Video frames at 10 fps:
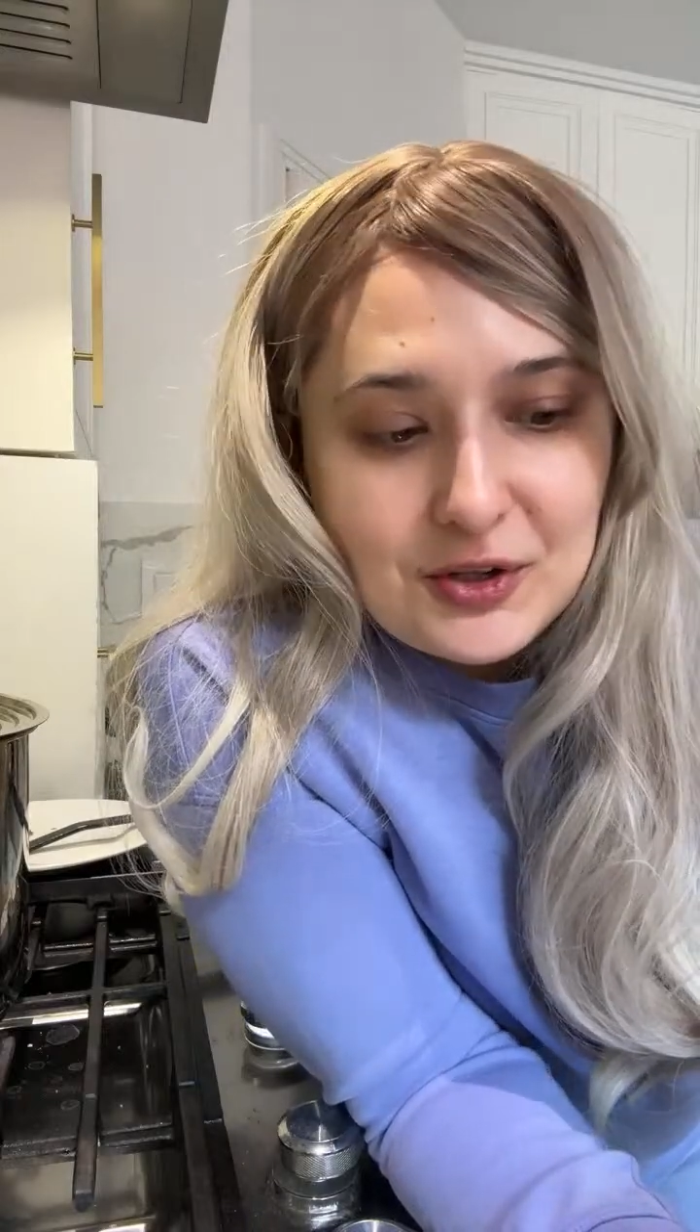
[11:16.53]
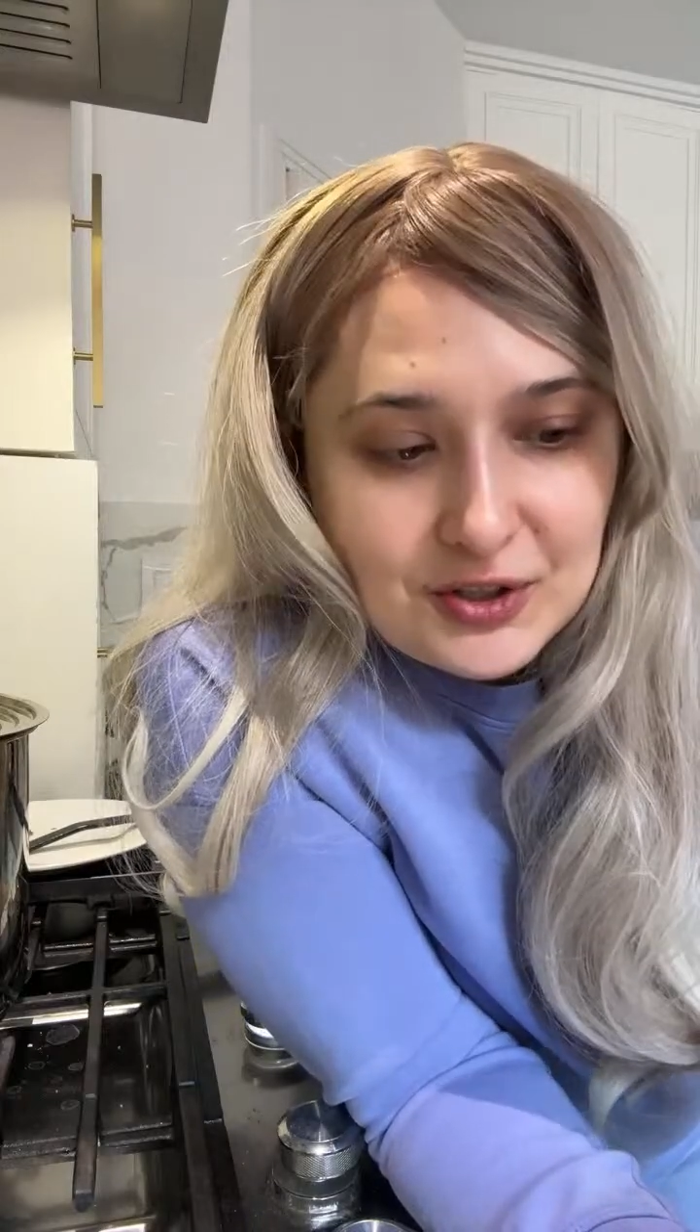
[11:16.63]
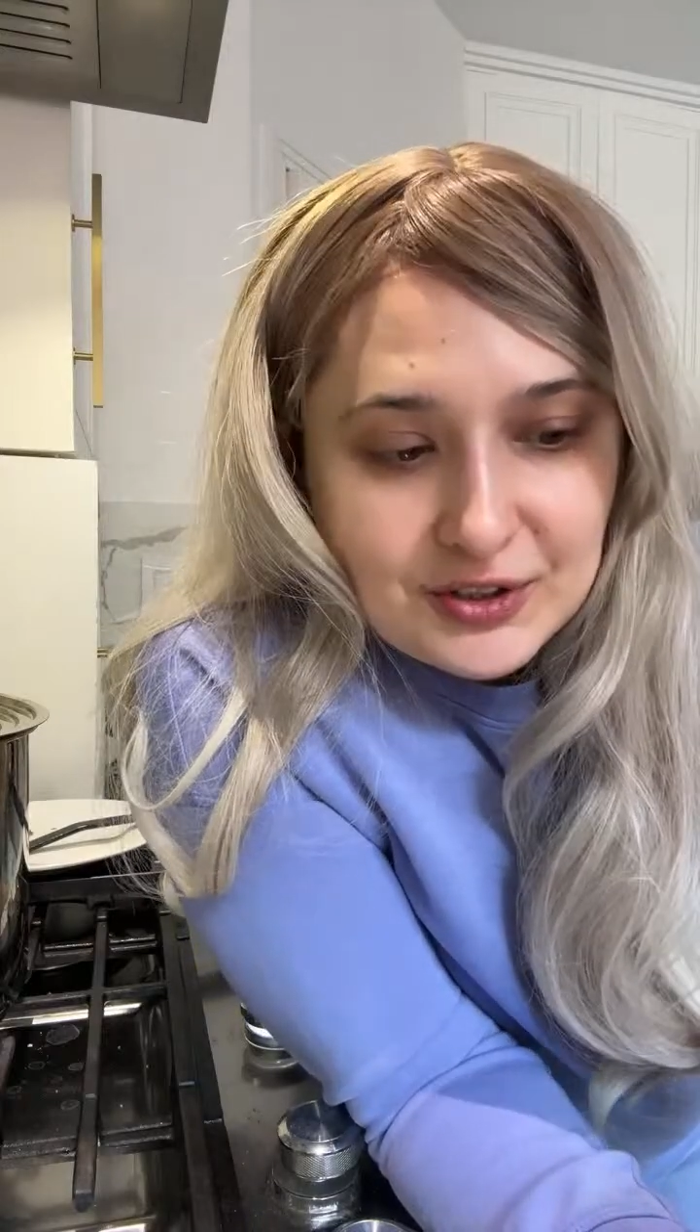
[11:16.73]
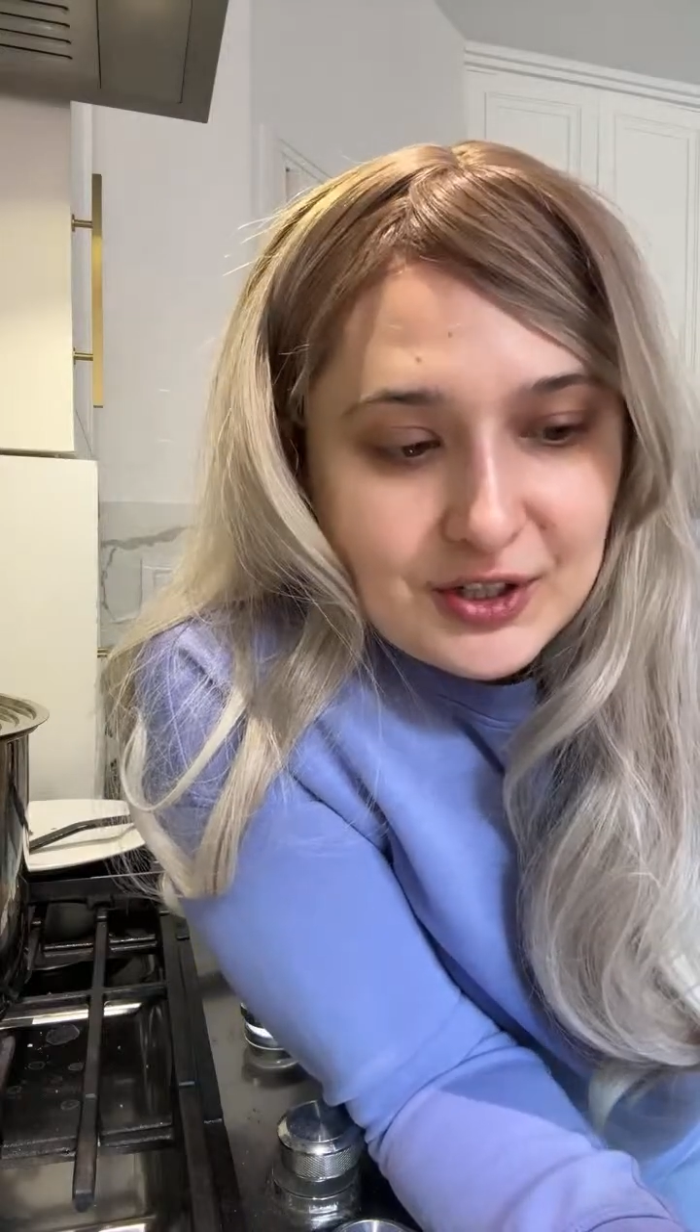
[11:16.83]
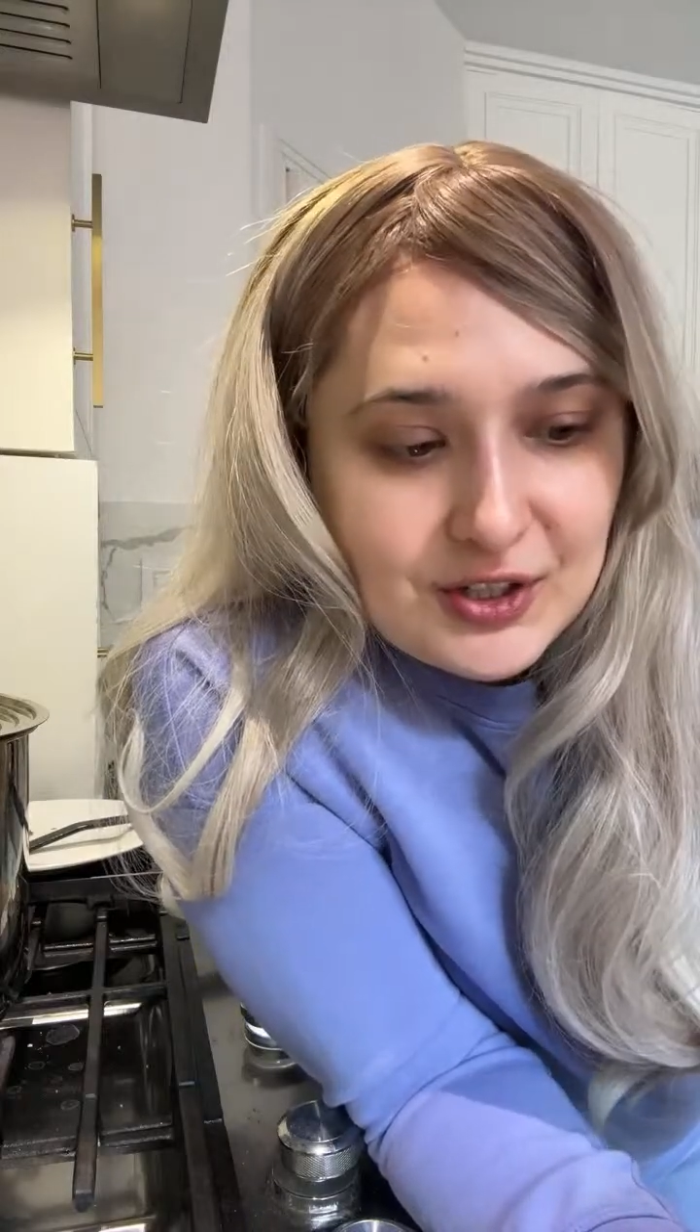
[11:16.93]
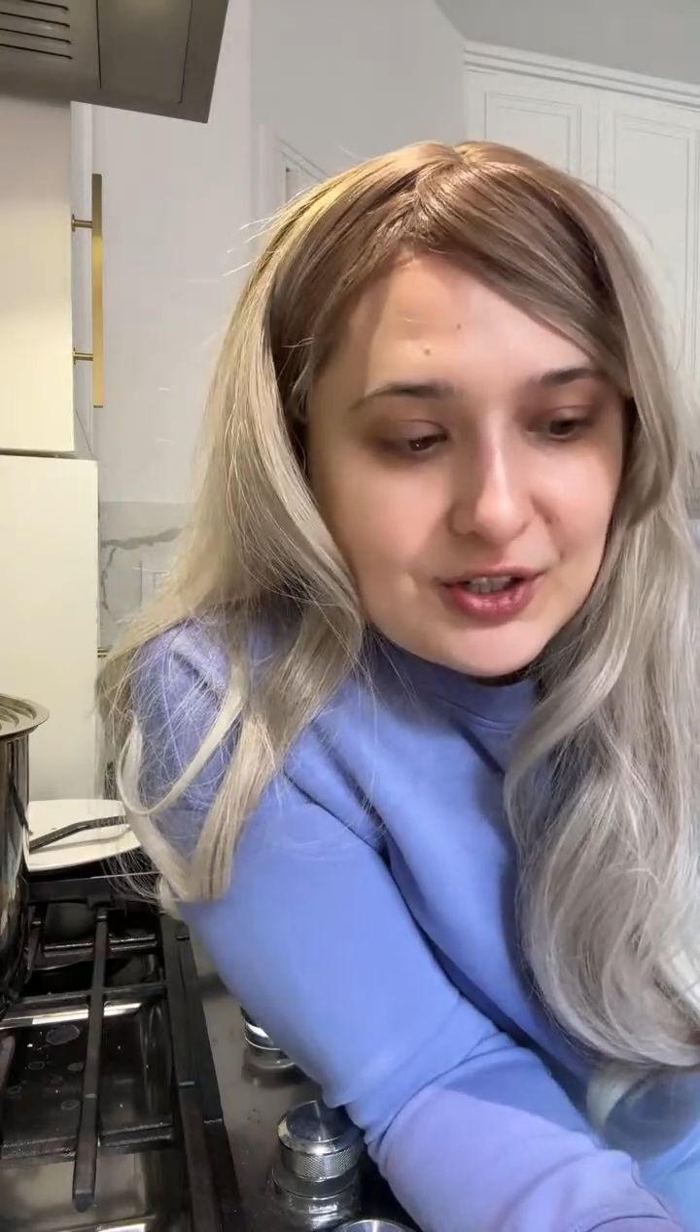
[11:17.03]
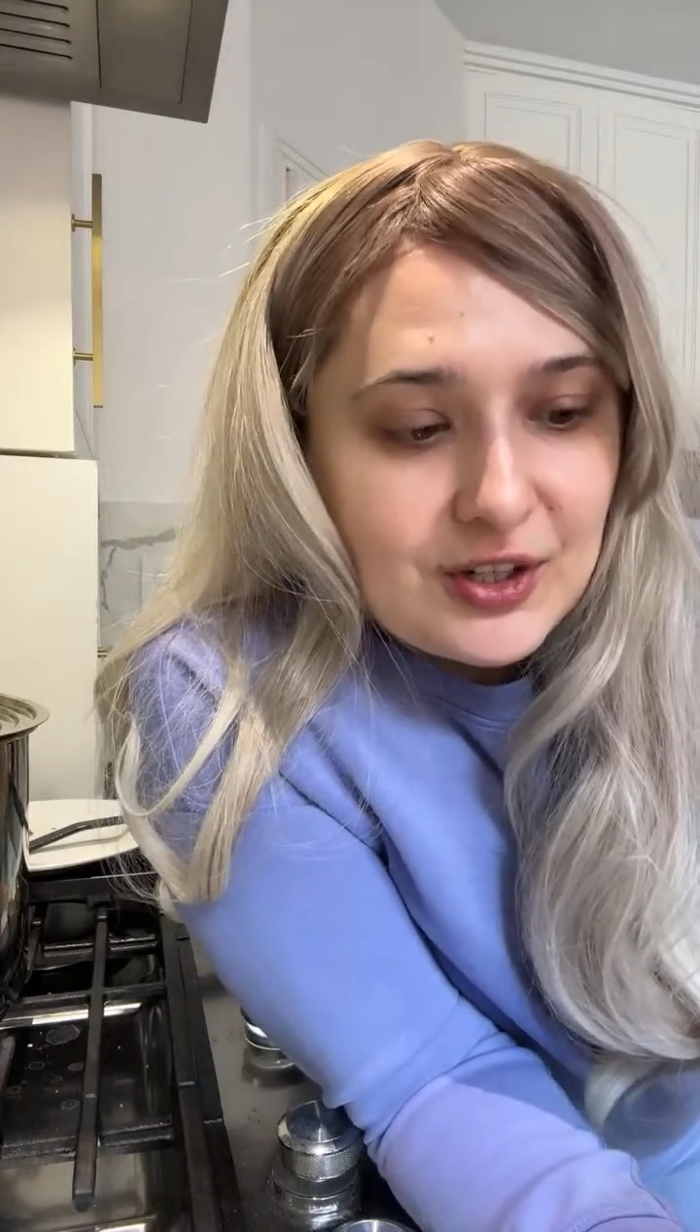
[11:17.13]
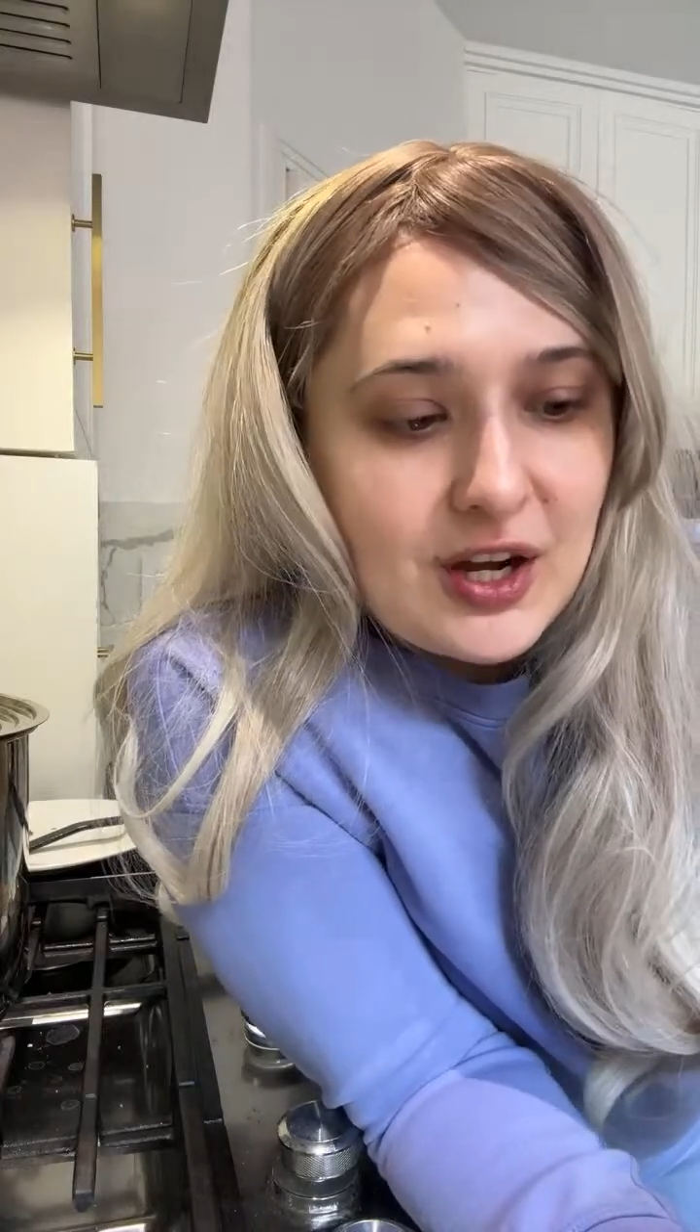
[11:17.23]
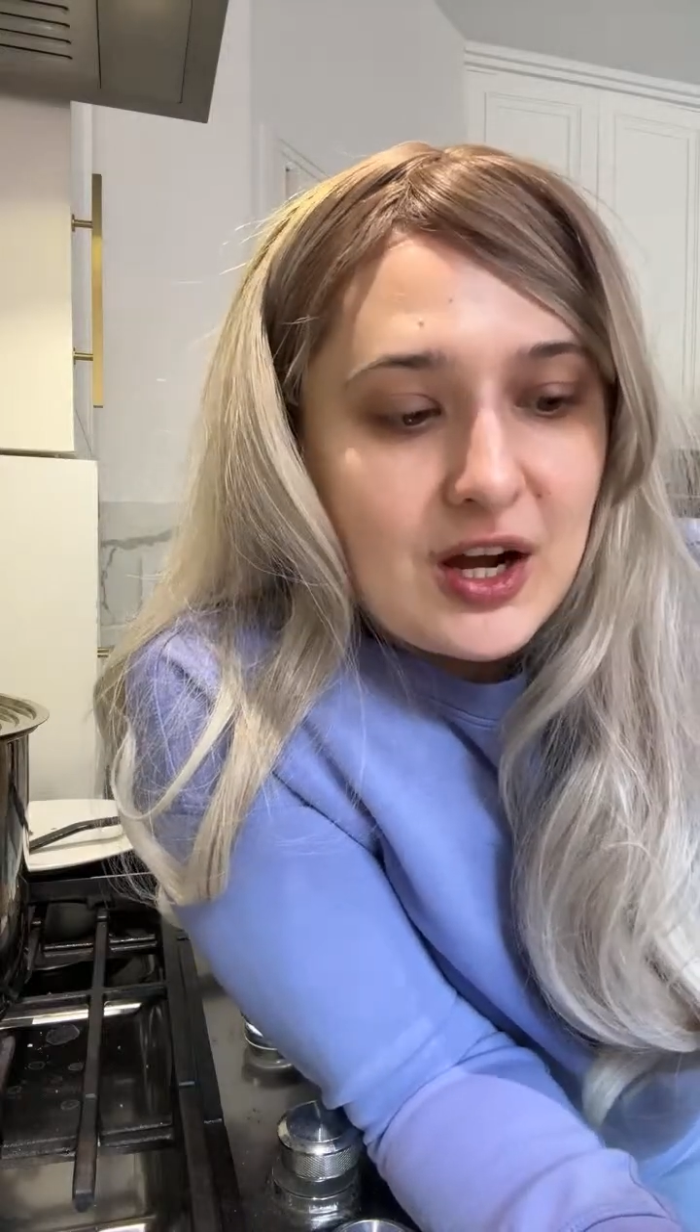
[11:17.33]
earlier,